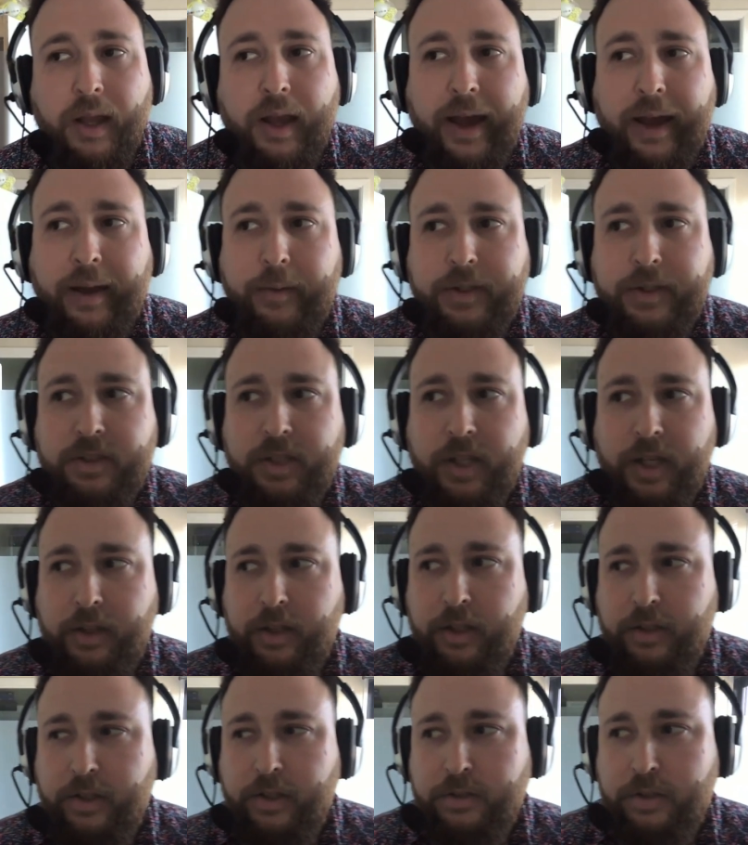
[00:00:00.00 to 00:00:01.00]
I would say
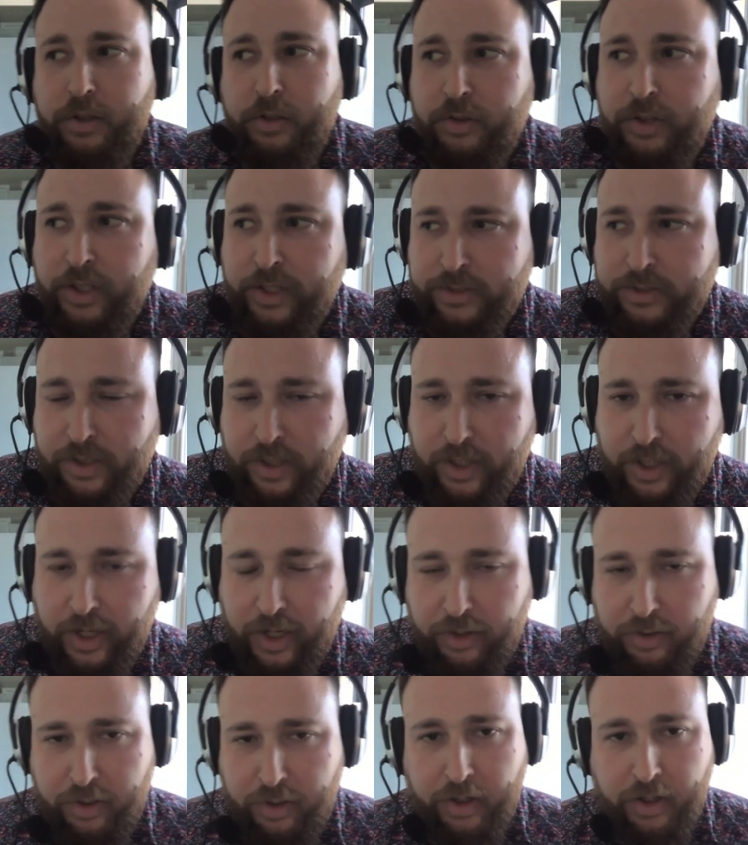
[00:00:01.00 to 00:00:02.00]
that the two things that I
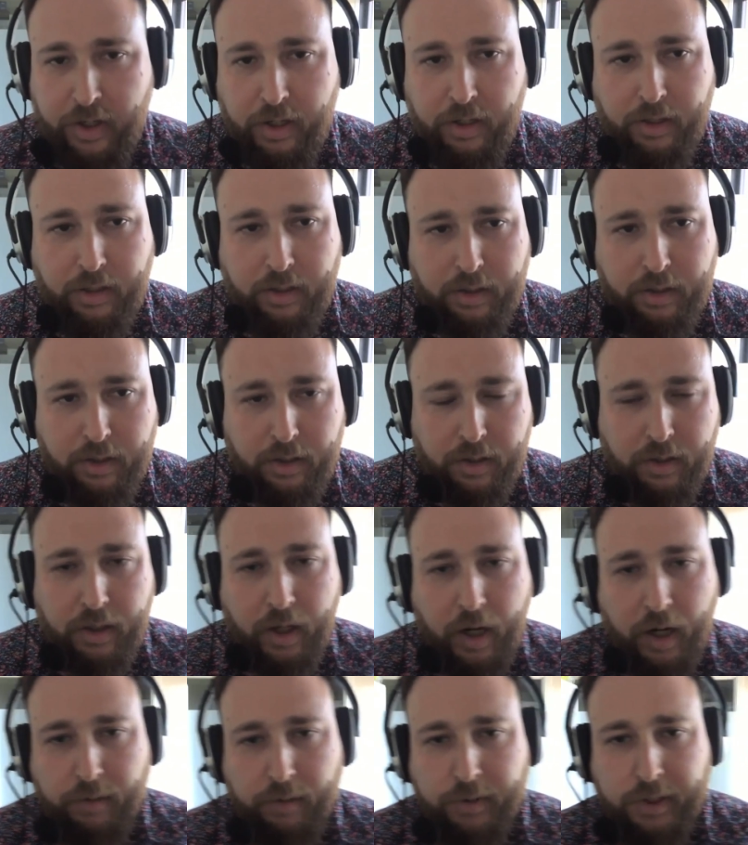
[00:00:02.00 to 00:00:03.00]
think are
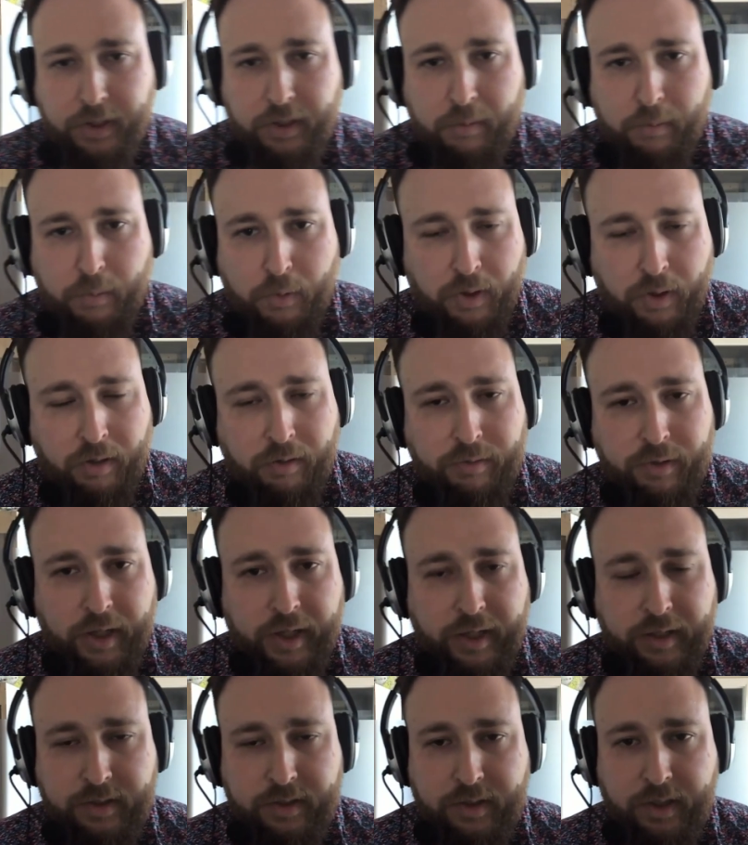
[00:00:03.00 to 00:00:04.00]
really important for
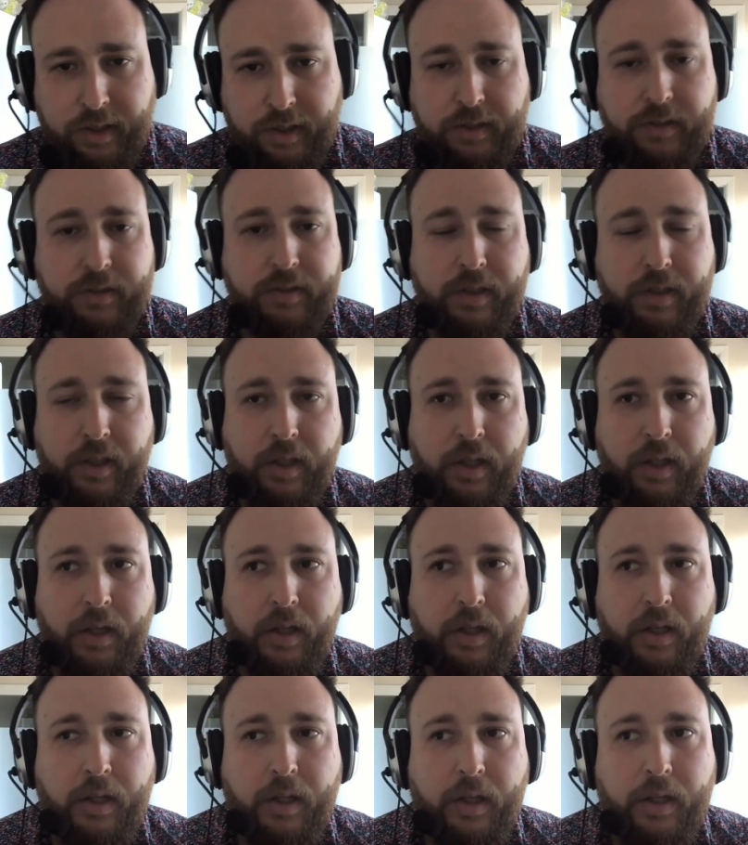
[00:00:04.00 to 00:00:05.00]
us is,
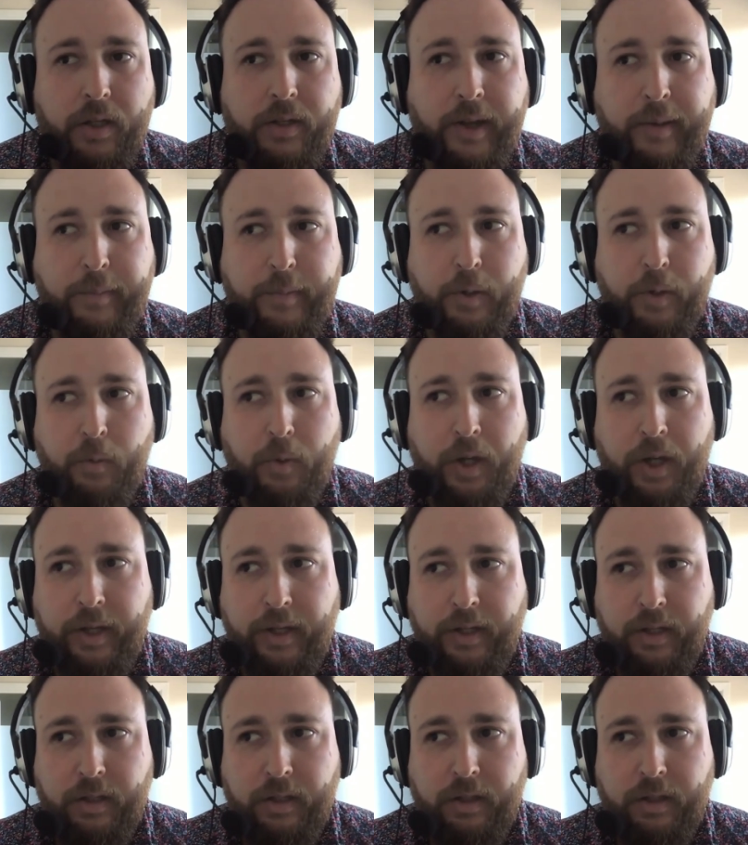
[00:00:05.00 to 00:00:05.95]
number one,